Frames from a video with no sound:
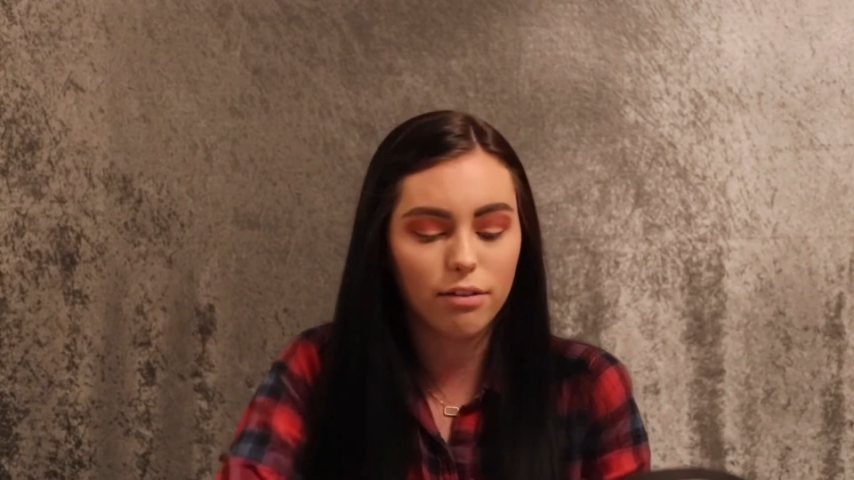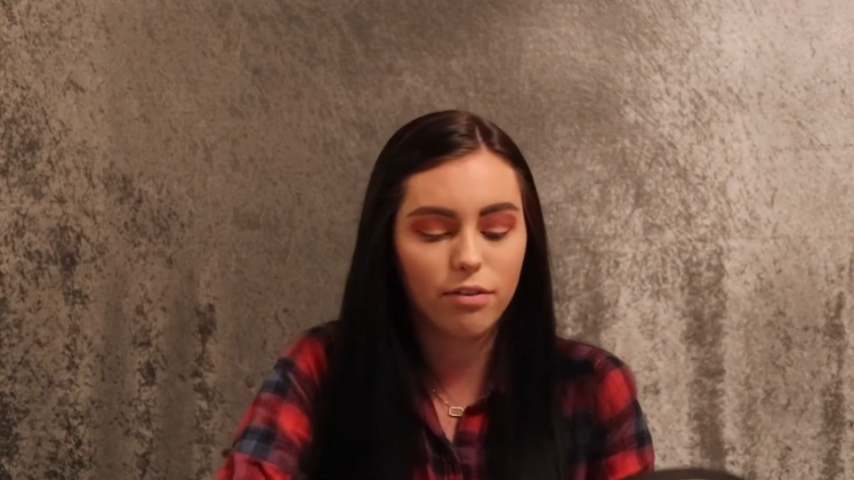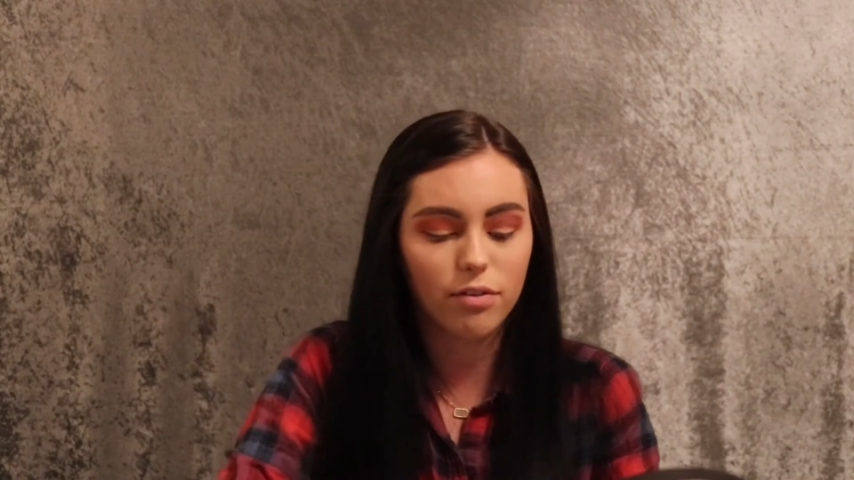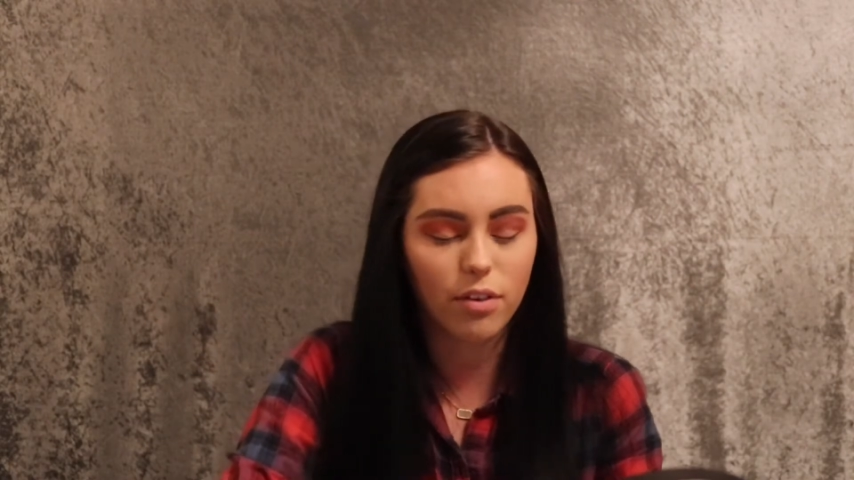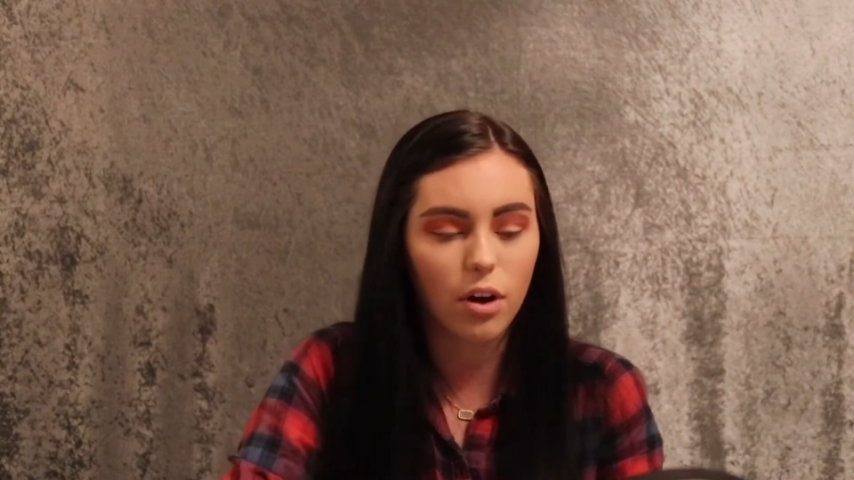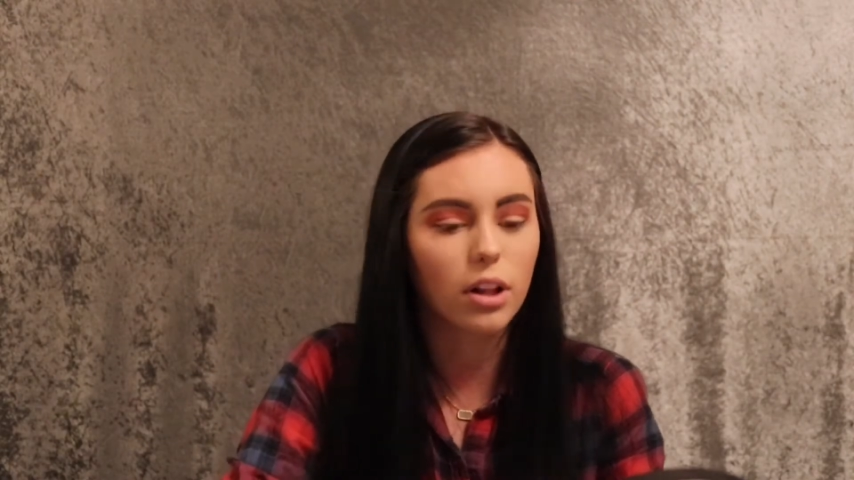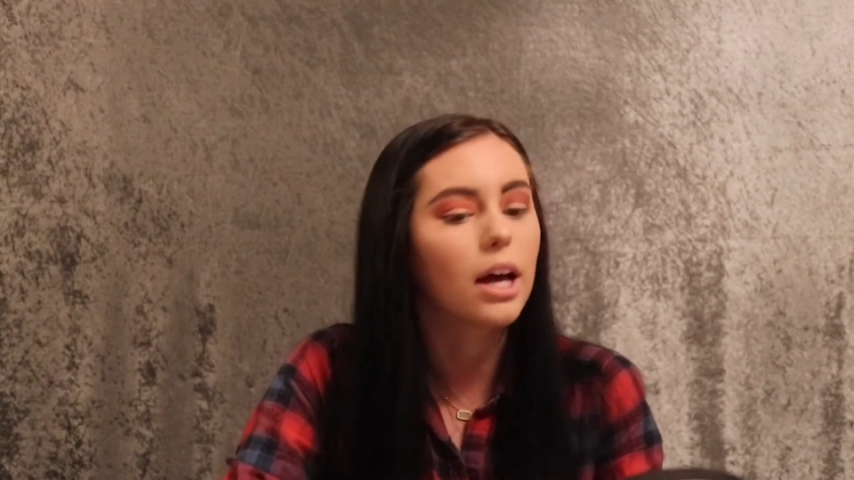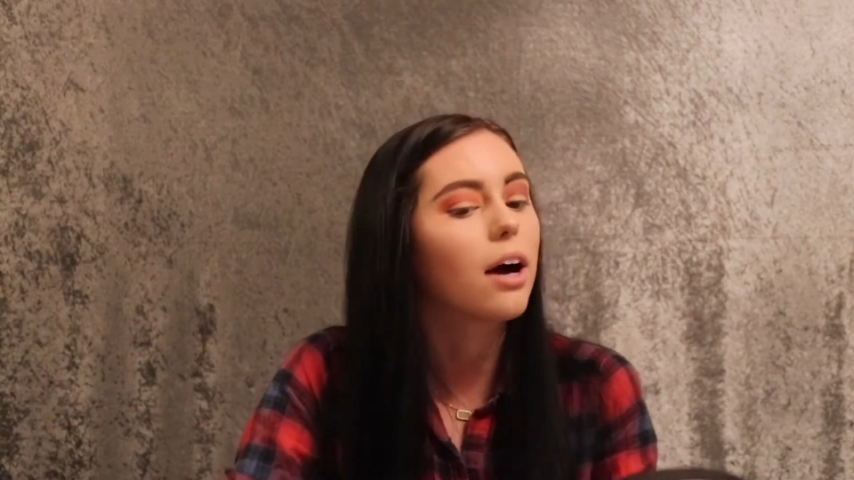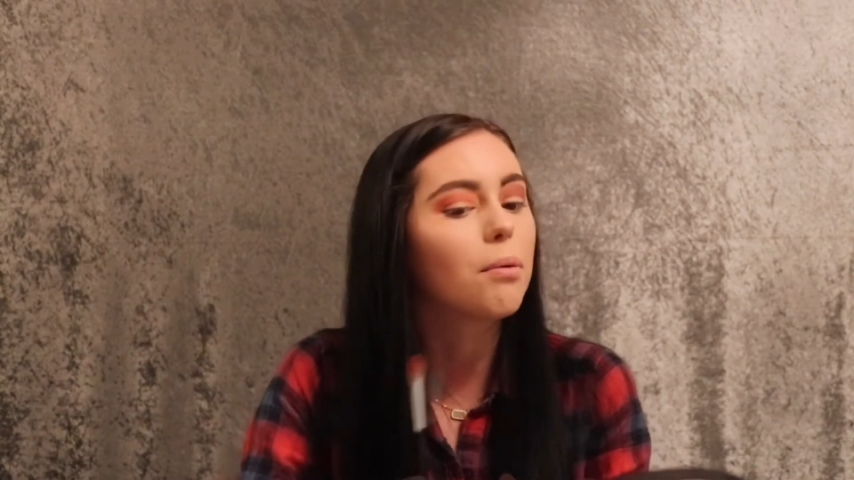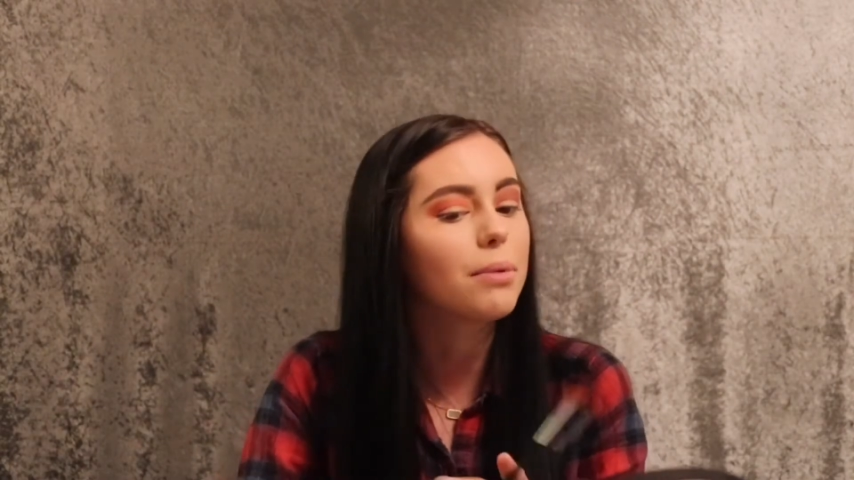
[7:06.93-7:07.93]

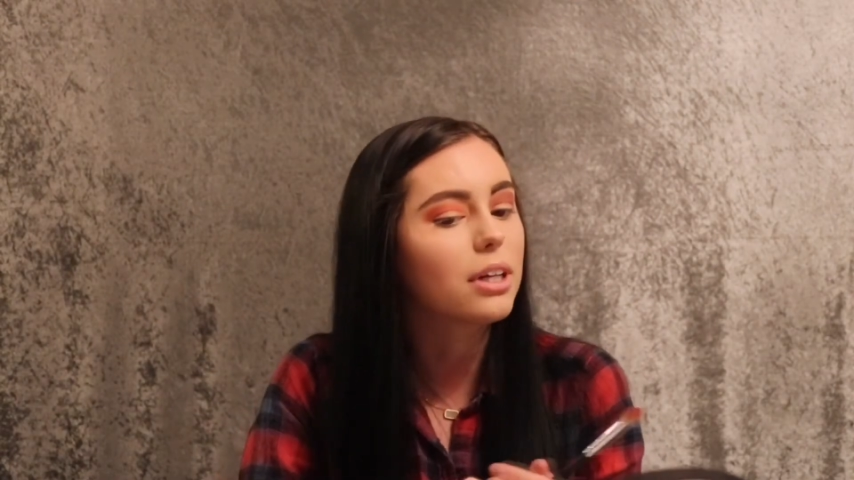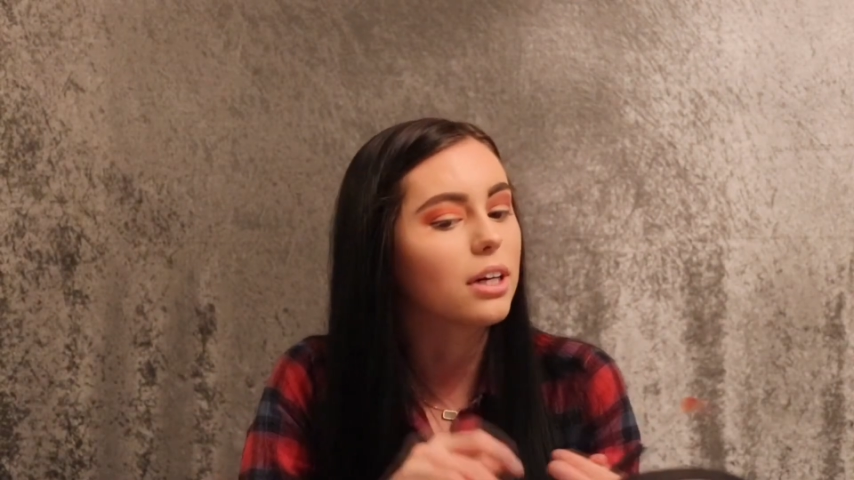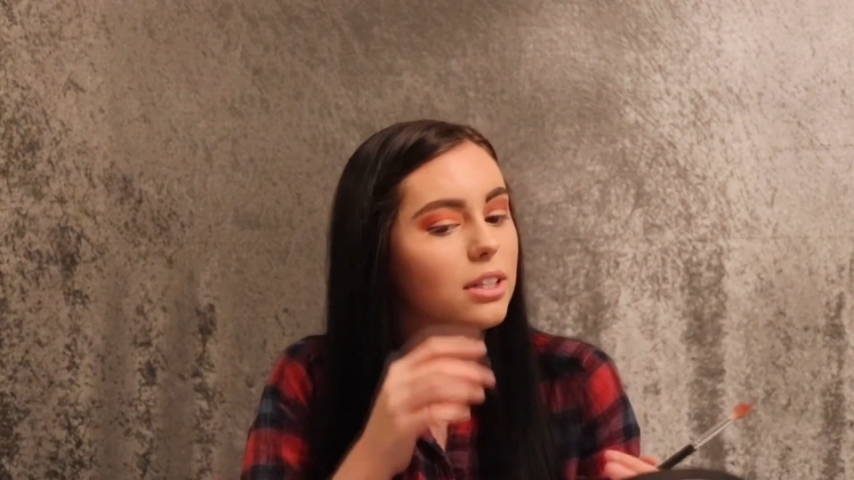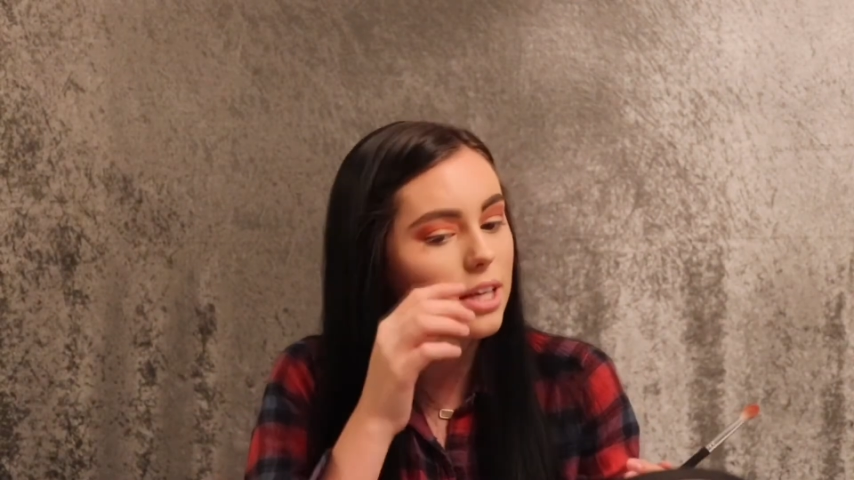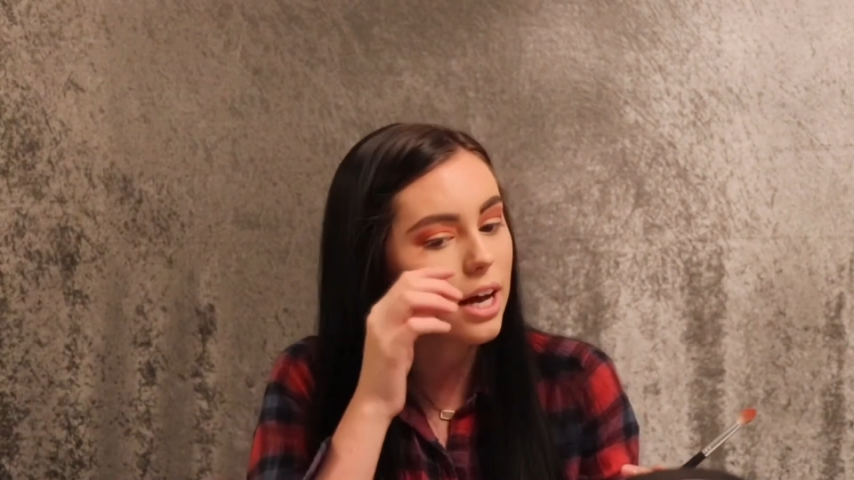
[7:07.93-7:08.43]
fallout because